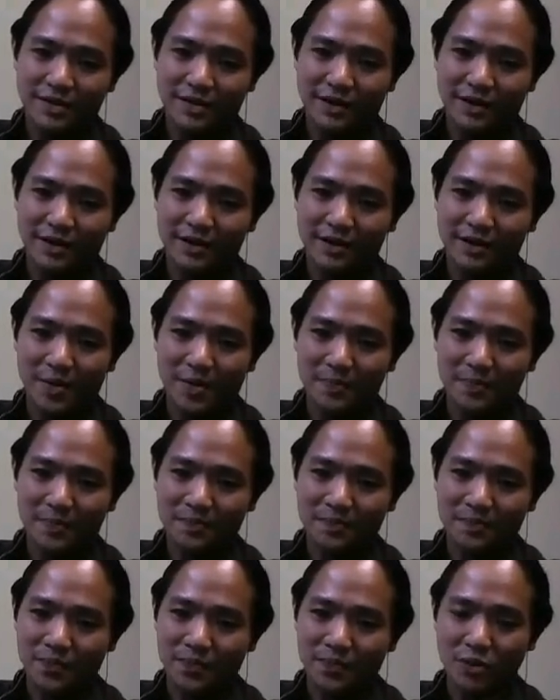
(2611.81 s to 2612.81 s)
and
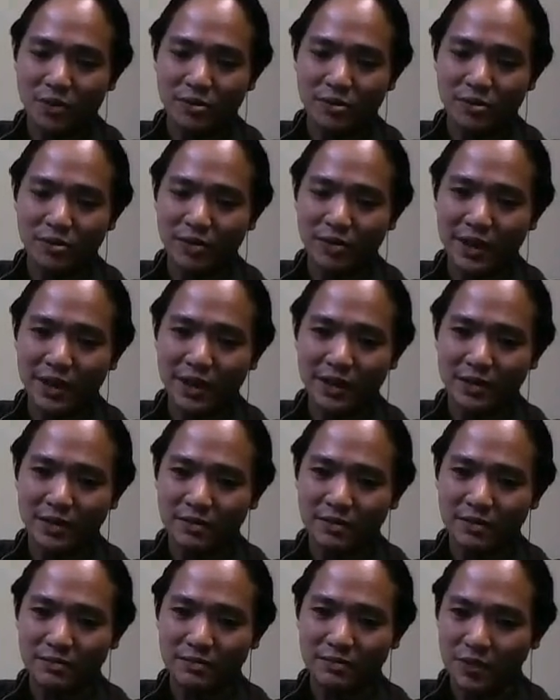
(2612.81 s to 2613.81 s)
all you really need